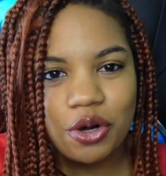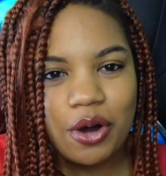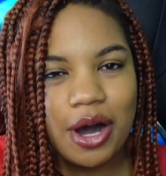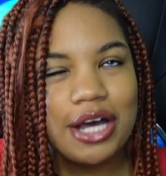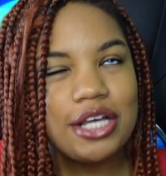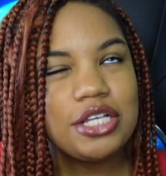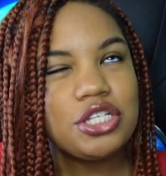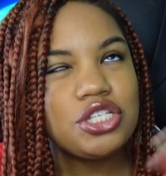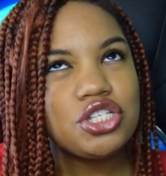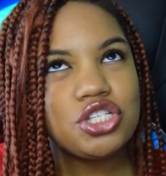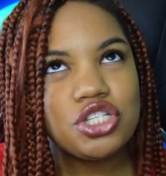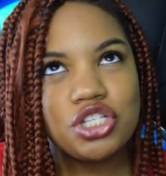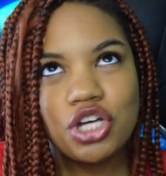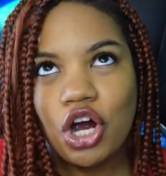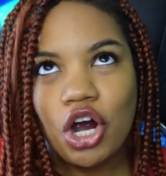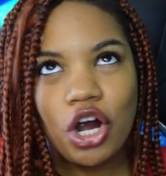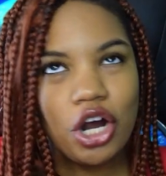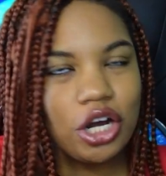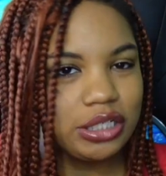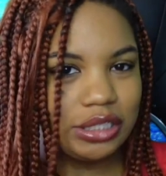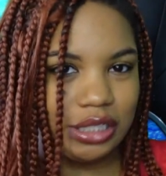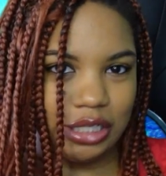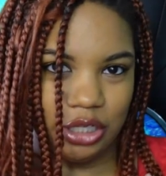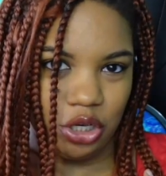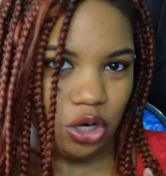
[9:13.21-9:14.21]
I
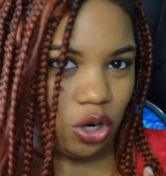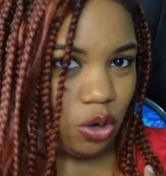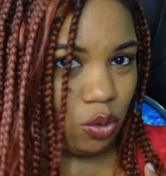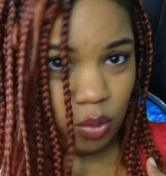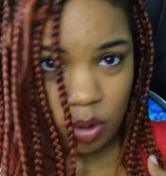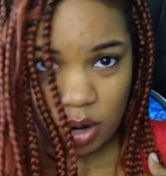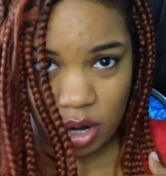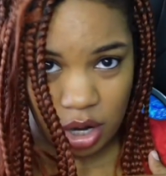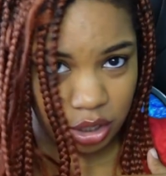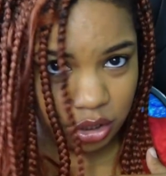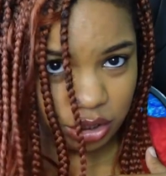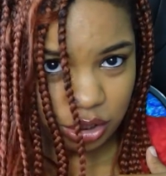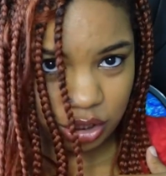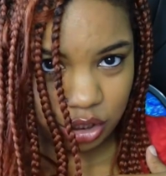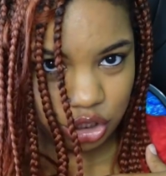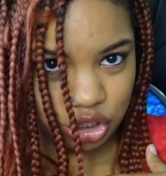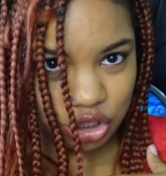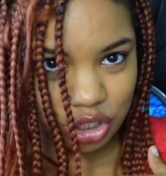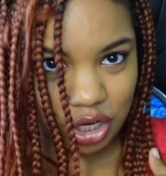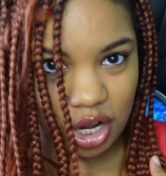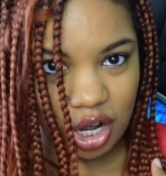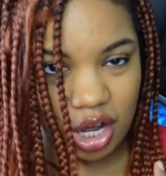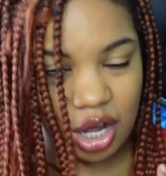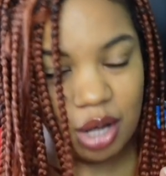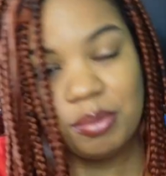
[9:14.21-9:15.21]
certainly don't want the
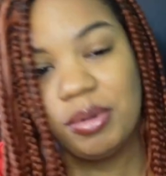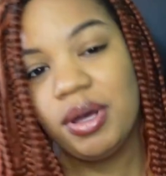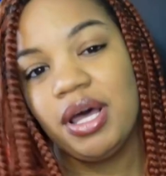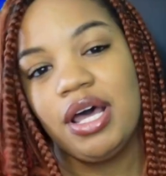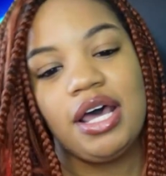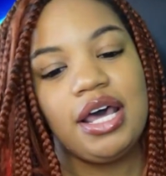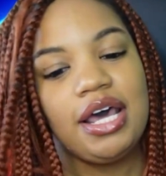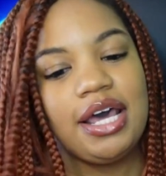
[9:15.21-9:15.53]
job.